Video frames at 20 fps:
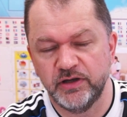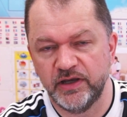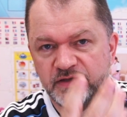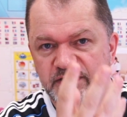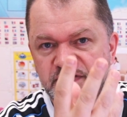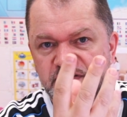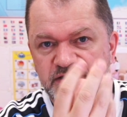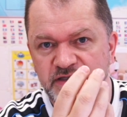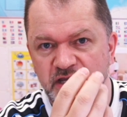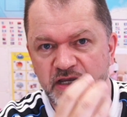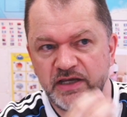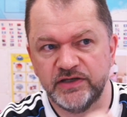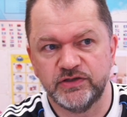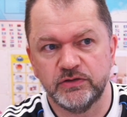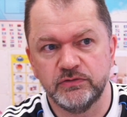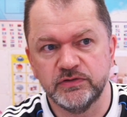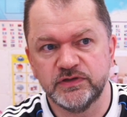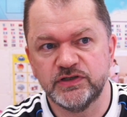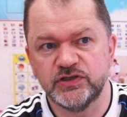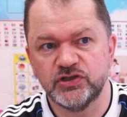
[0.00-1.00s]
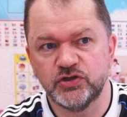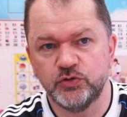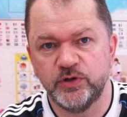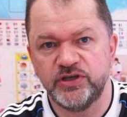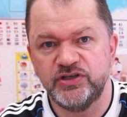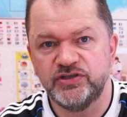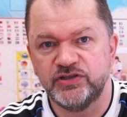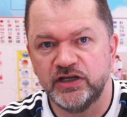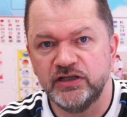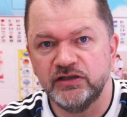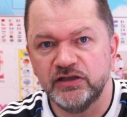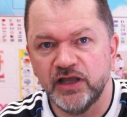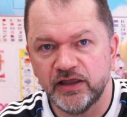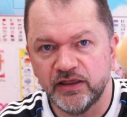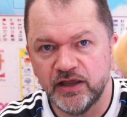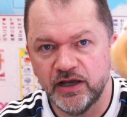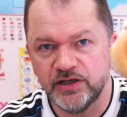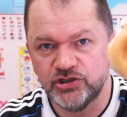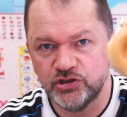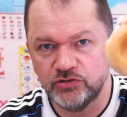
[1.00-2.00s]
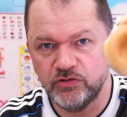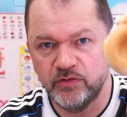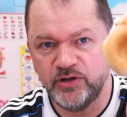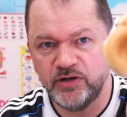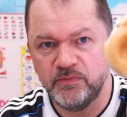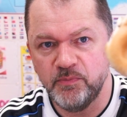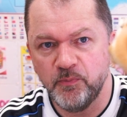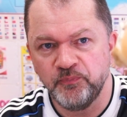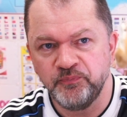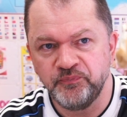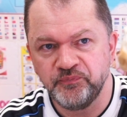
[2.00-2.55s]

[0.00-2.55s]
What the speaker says: it stays all squidged in like that. Do you know what I mean?